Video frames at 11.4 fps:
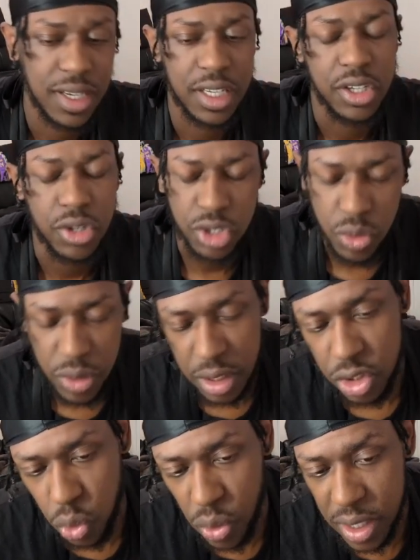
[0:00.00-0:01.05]
you're doing
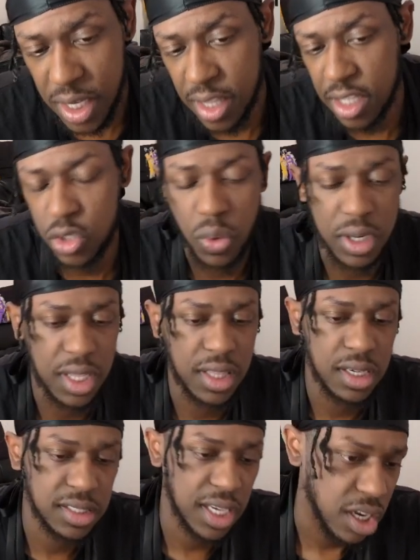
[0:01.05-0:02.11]
20 and then 20 and then
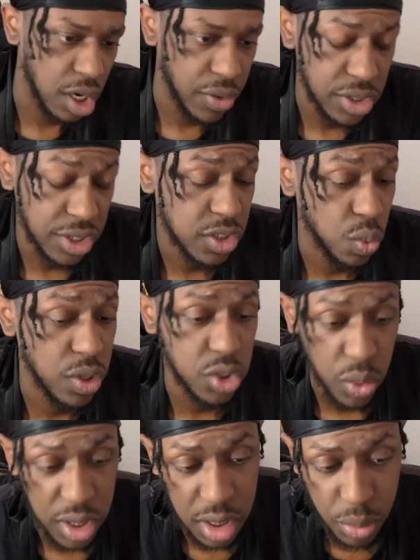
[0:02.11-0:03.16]
does 80 already. So that's
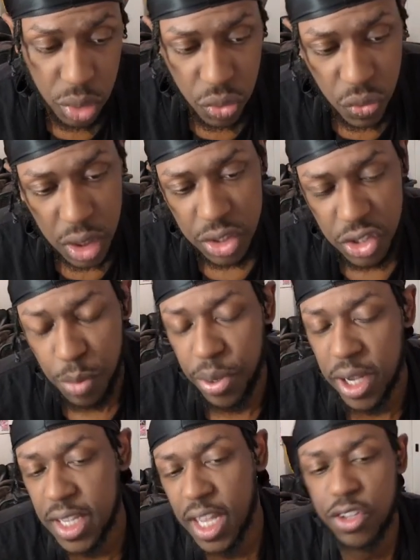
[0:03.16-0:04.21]
120 in the move. So
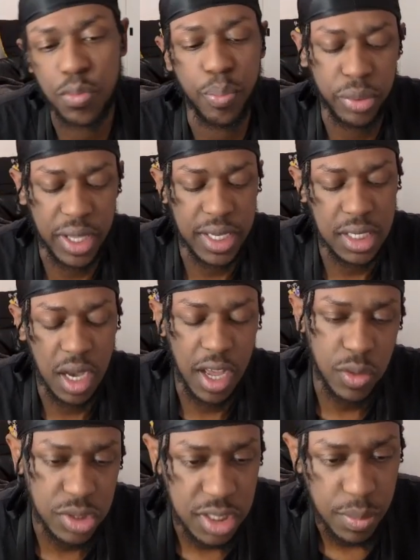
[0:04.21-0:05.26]
depending how you blend Dawn
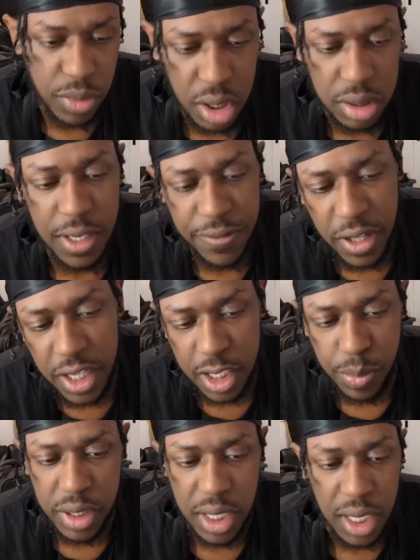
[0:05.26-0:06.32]
with some cards, I feel like it
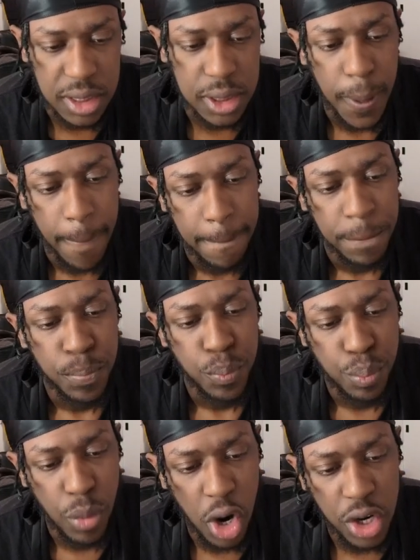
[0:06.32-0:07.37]
can be nice.
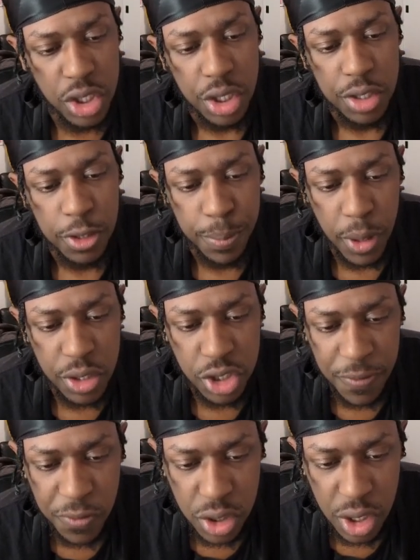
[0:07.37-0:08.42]
Mars, your opponent
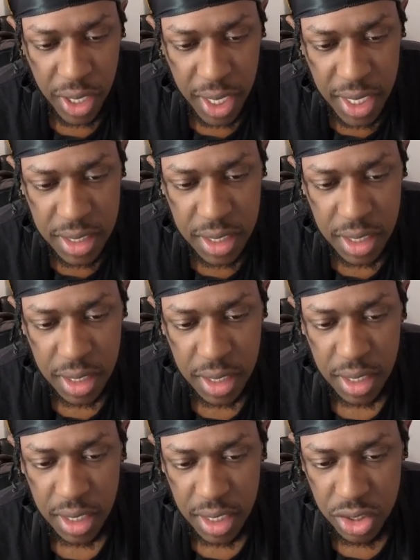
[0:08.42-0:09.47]
shuffles their hand
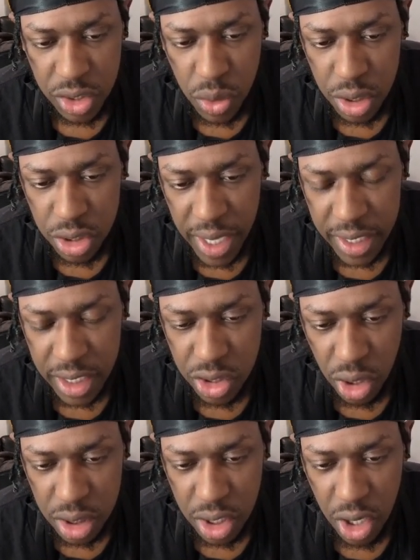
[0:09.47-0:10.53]
into their deck and
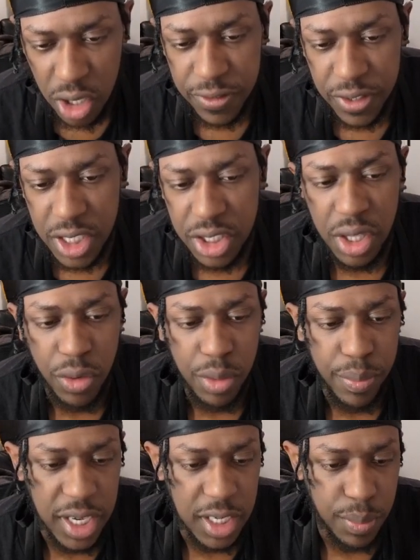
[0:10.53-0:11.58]
draws a card for each of their
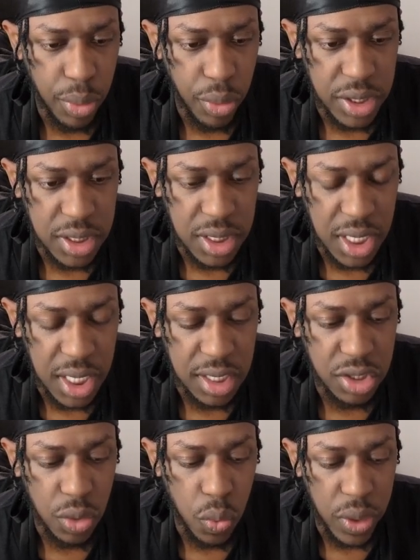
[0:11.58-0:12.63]
remaining points needed
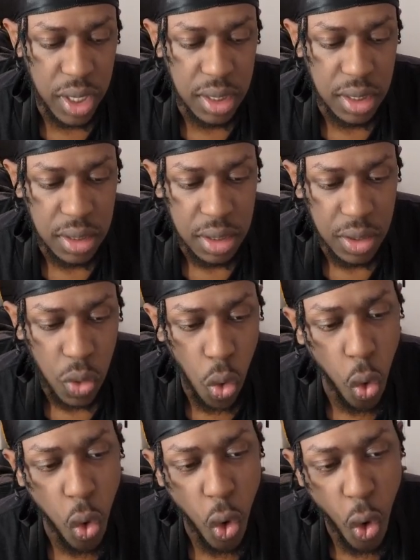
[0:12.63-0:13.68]
to win.
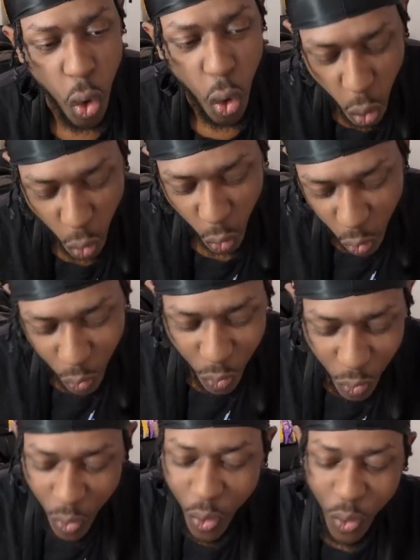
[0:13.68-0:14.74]

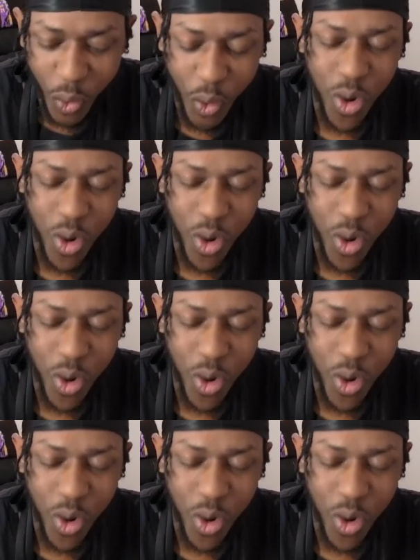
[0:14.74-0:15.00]
Ooh,